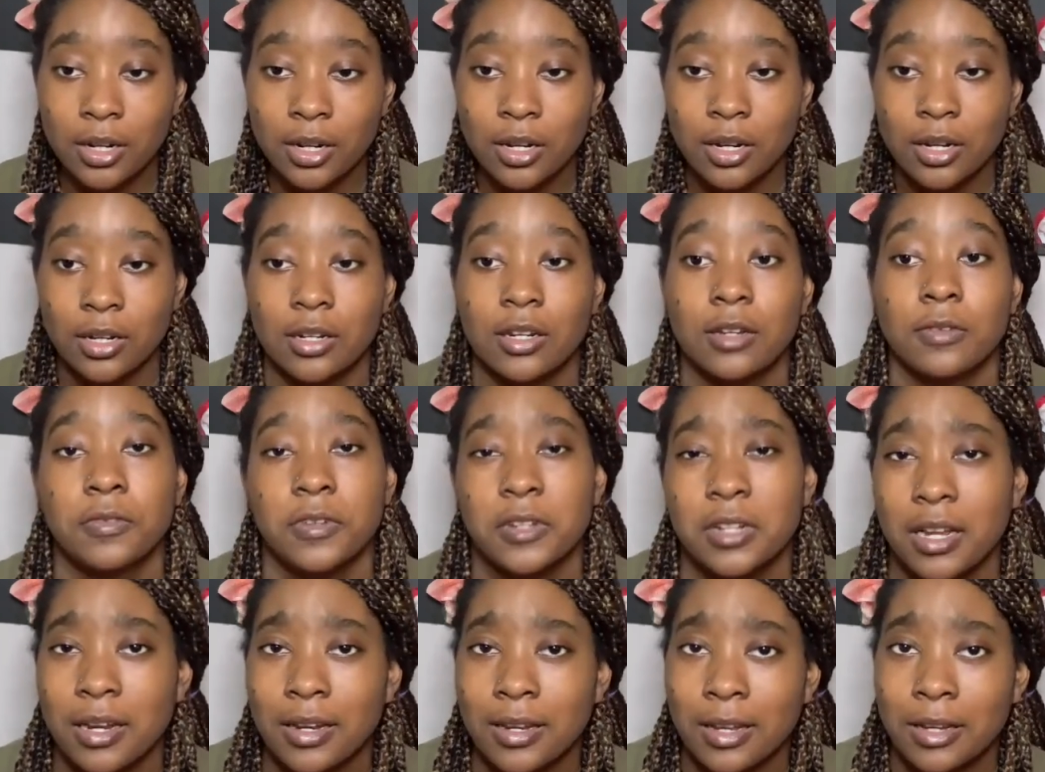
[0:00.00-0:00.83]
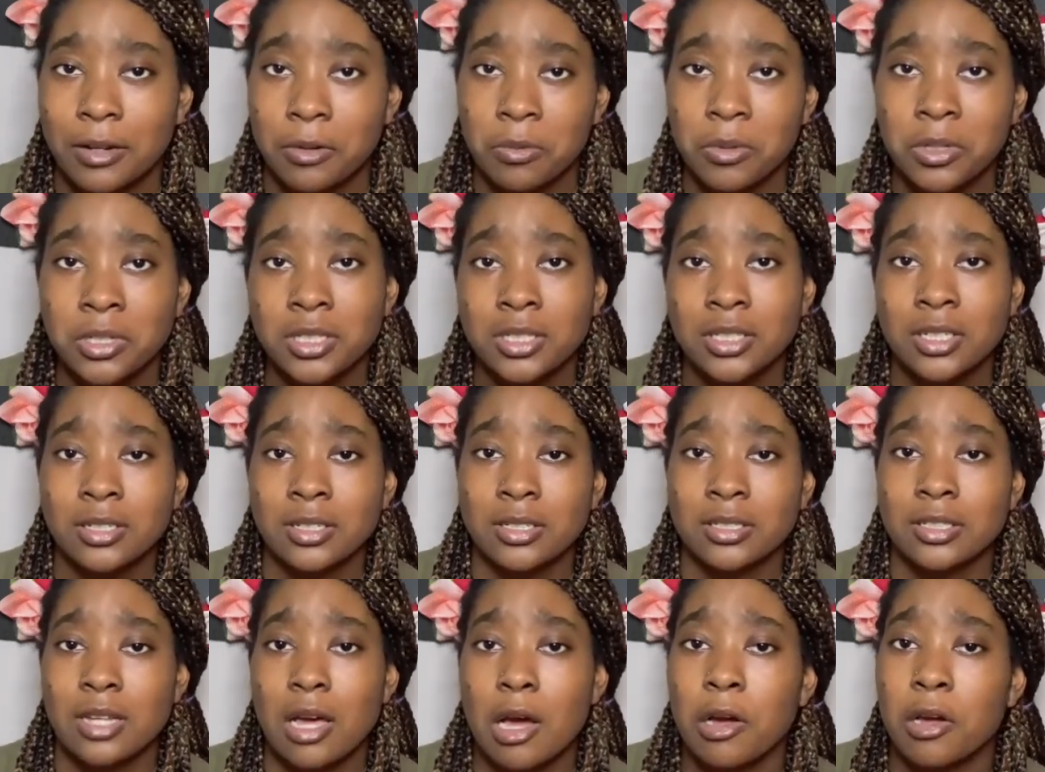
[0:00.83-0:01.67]
And I felt like what is there to
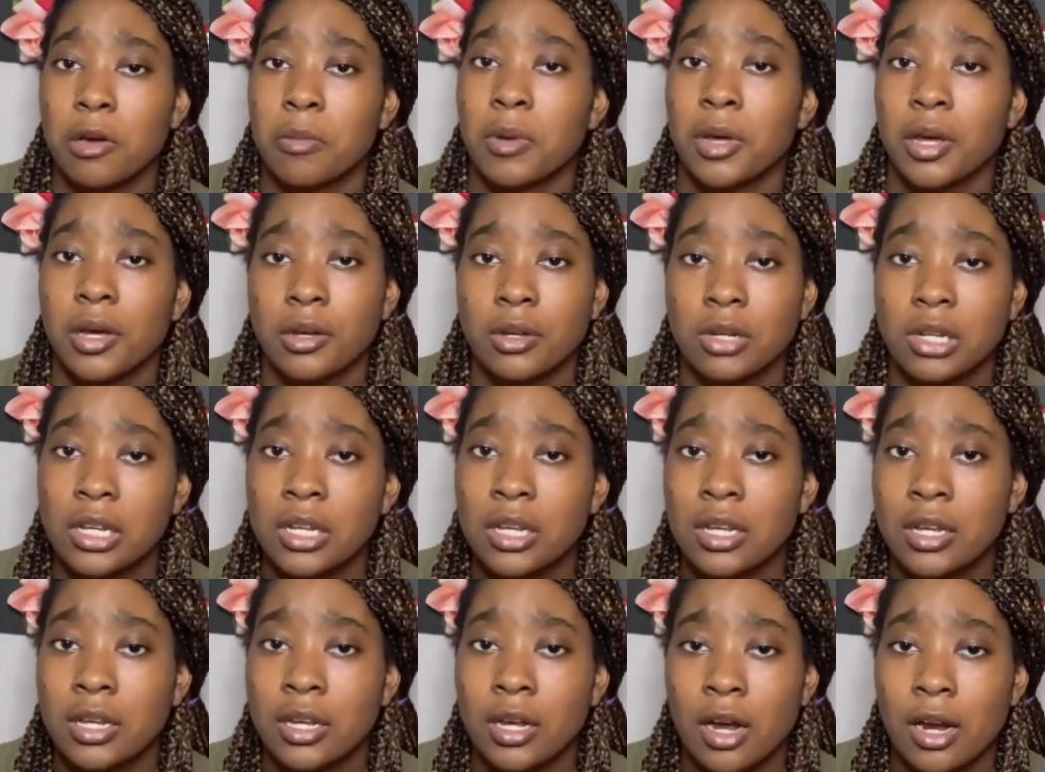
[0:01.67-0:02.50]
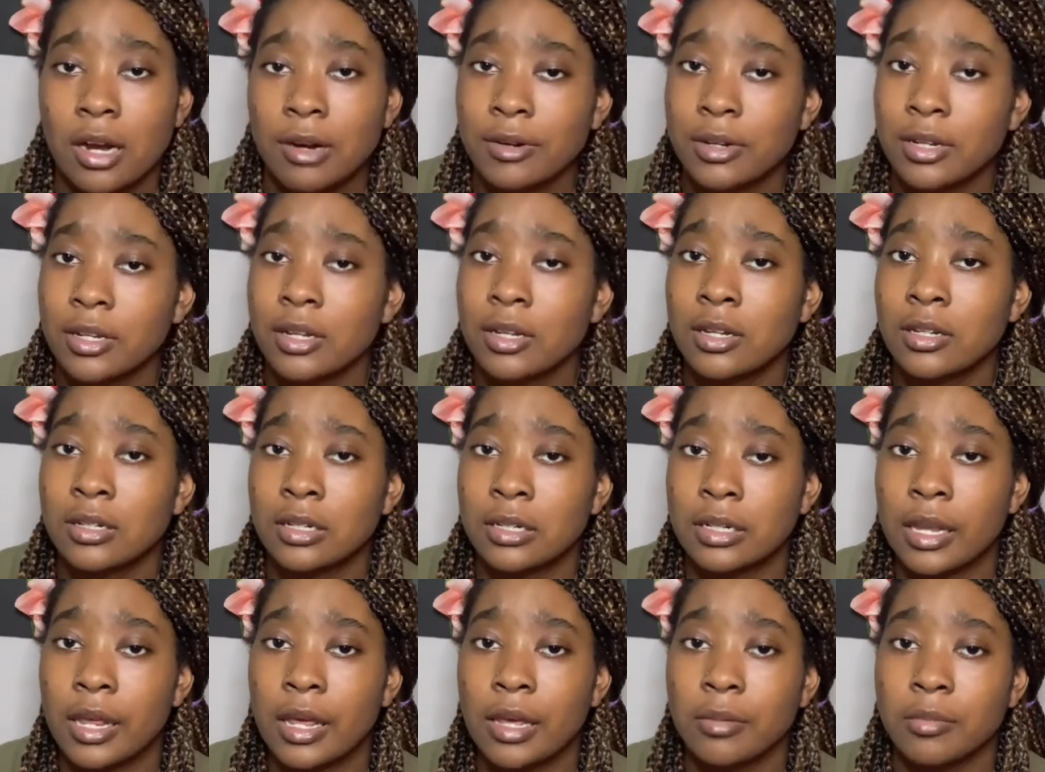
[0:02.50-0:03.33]
talk about? He had already done the
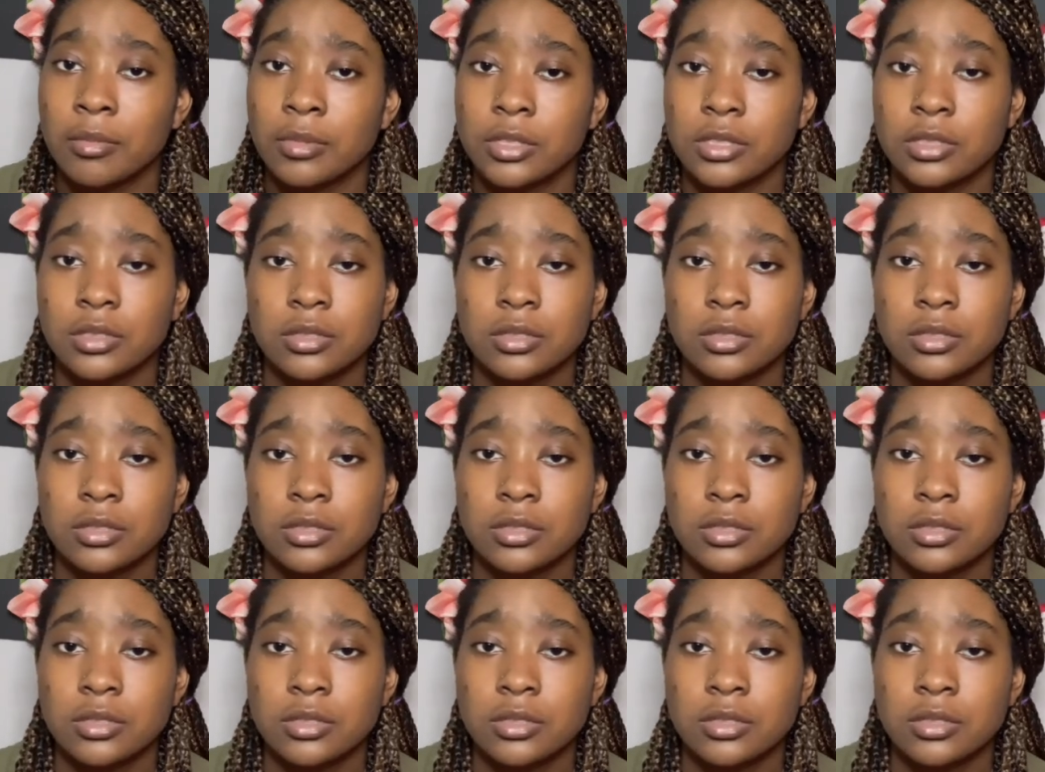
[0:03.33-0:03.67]
damage,